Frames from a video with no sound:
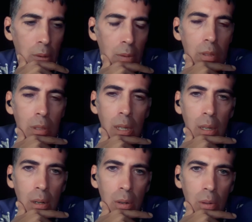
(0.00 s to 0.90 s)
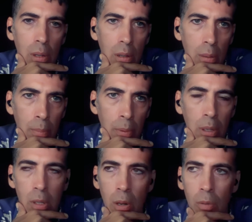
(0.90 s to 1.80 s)
always say, you know, that the
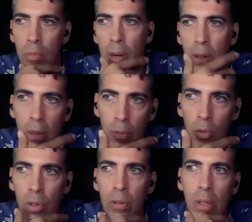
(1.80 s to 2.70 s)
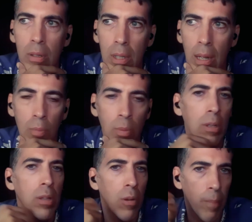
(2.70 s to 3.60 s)
book is always better than the movie or things like that
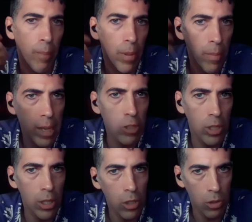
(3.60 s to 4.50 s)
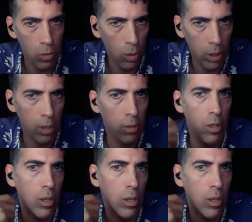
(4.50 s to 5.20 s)
because their imaginations work. They're